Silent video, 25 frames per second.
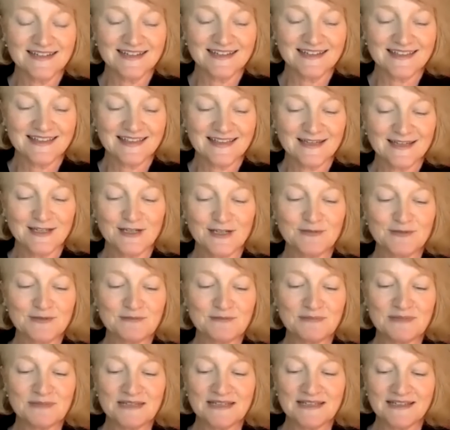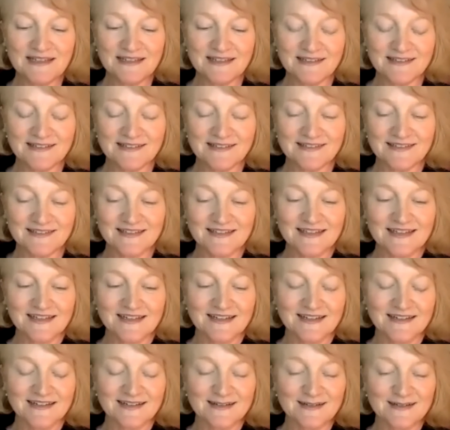that human beings
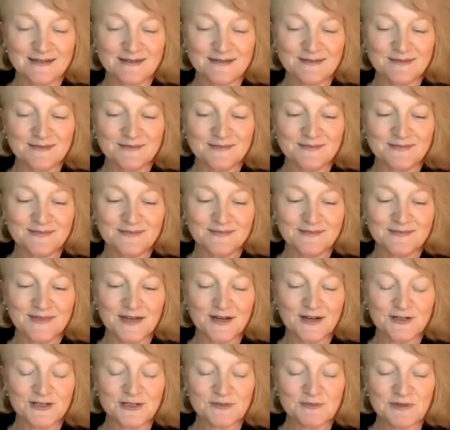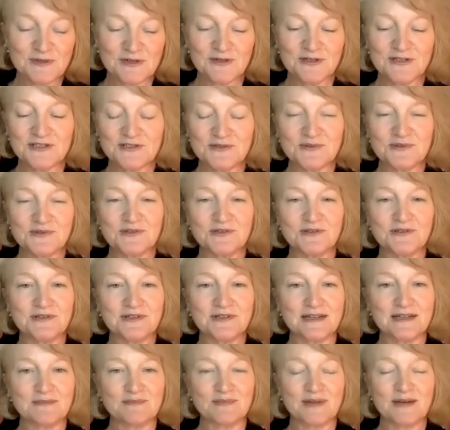are spiritual
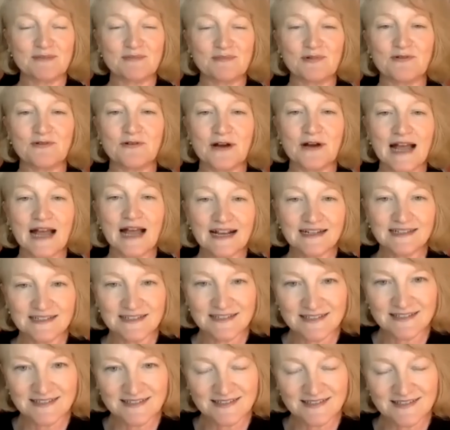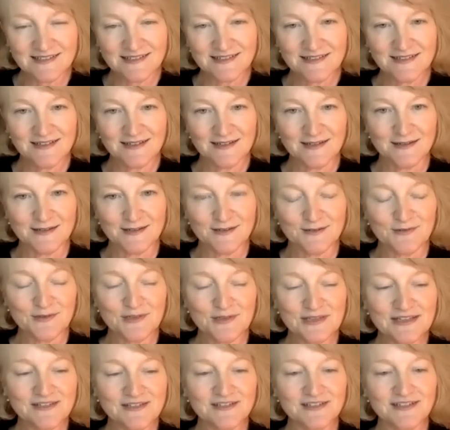and practice
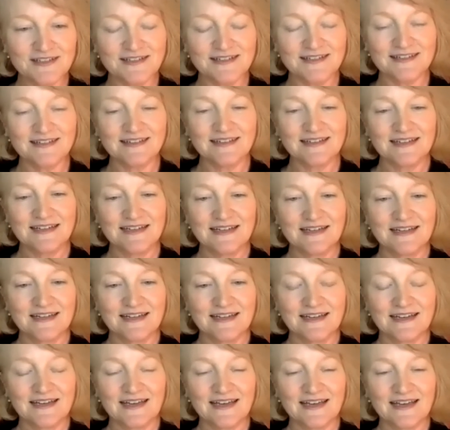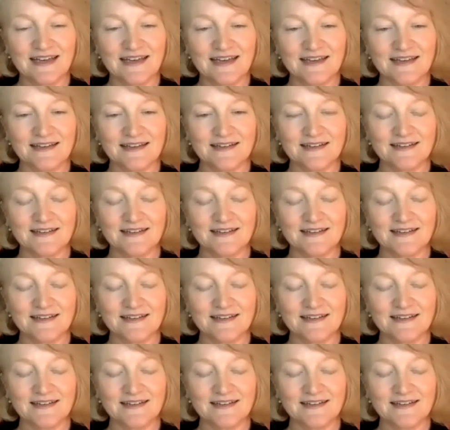religion, and